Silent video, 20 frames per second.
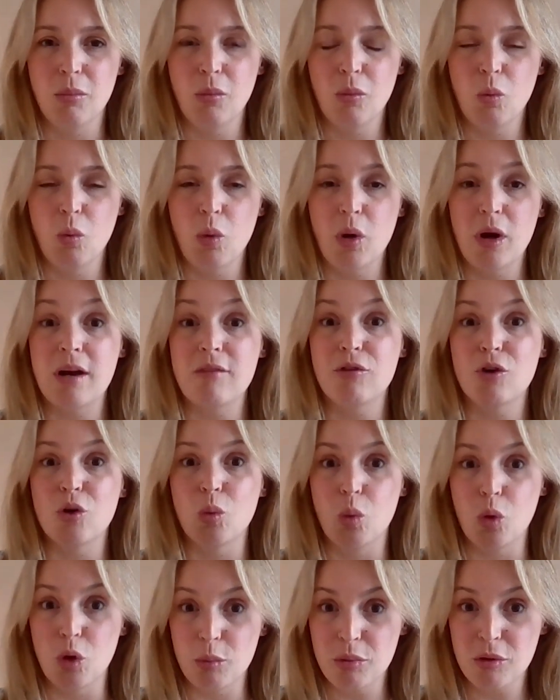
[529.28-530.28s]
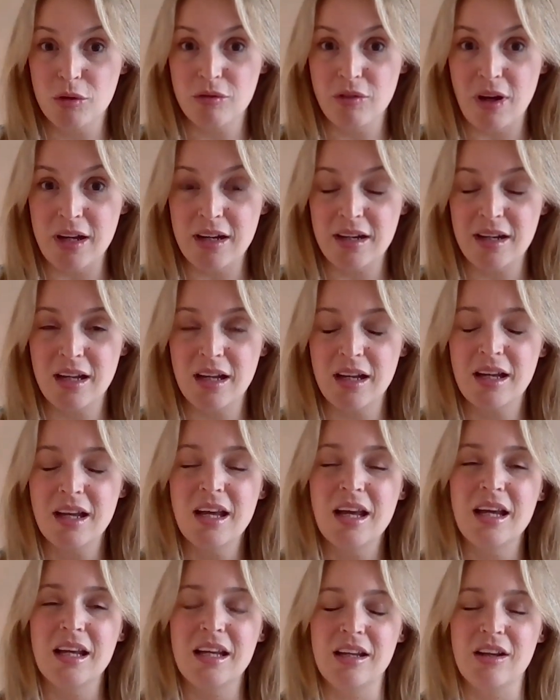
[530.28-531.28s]
whatever we're providing
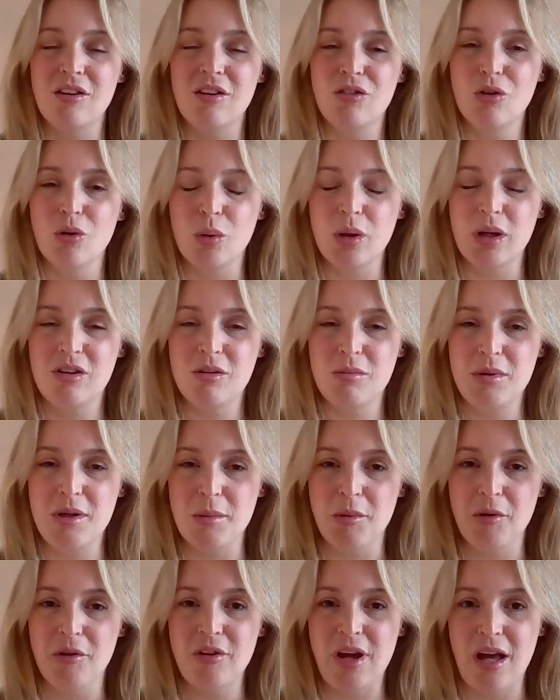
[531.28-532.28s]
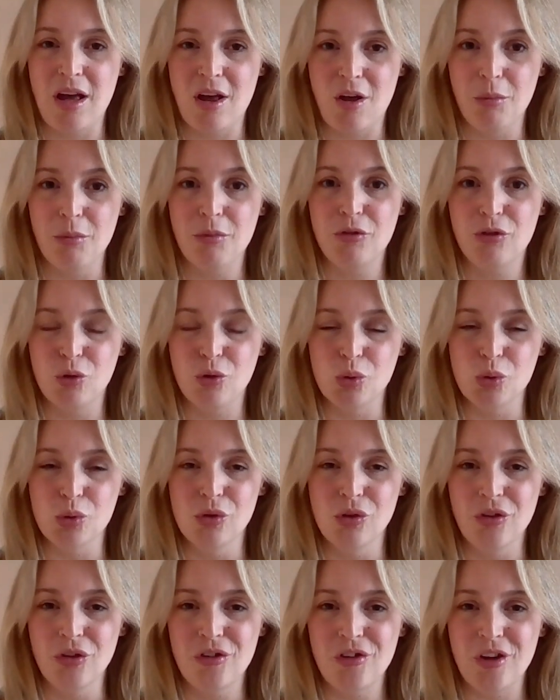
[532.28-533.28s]
is going to be able to help
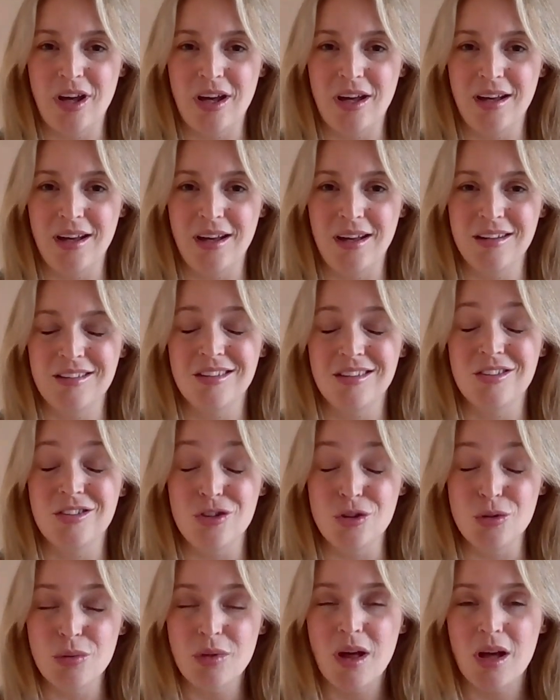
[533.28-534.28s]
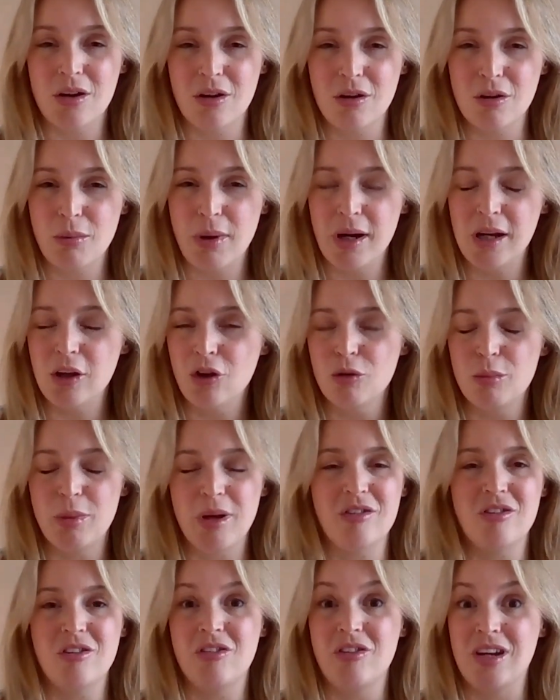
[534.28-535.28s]
schools to do that on a regular
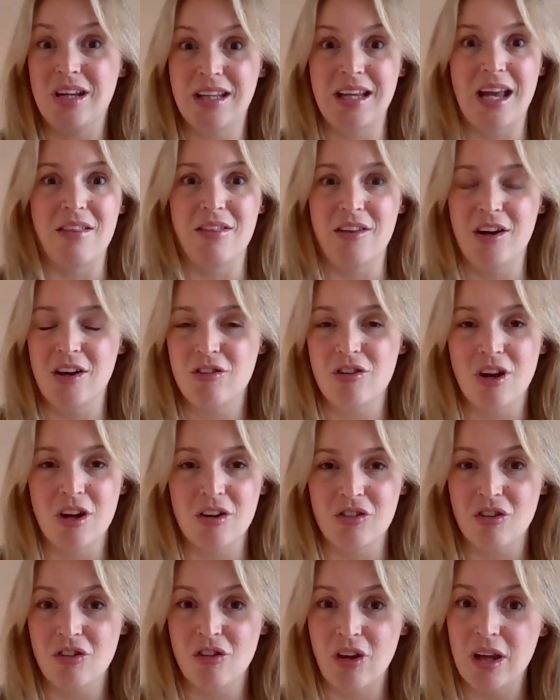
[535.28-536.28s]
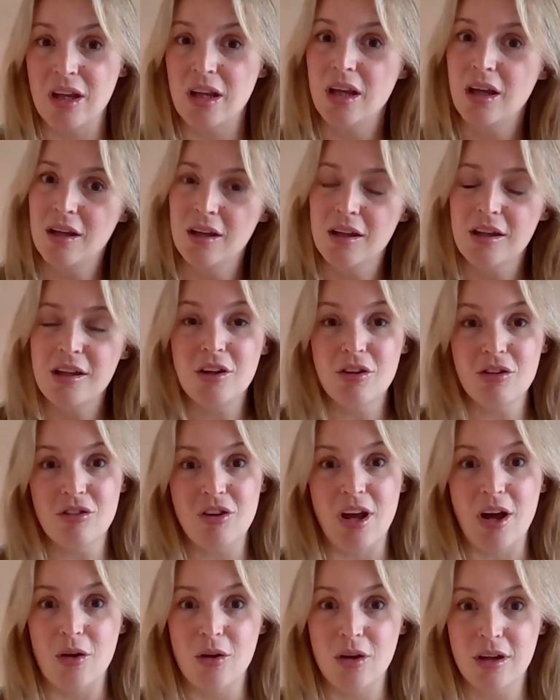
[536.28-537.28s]
basis. And again, that it's not just like, here's
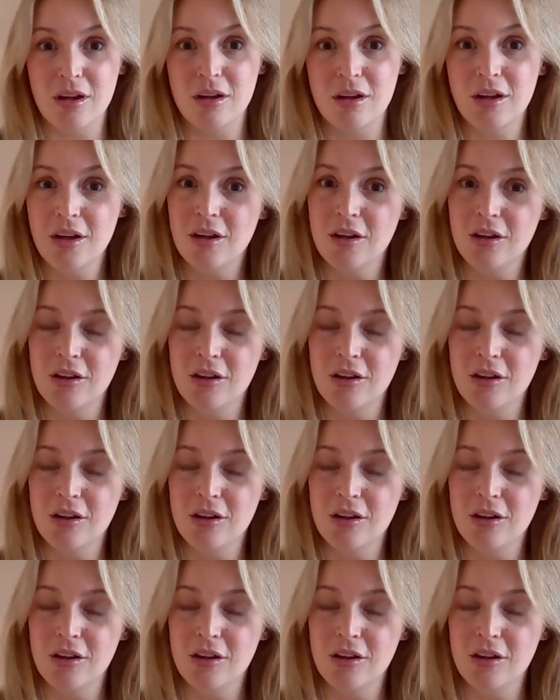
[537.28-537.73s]
how to,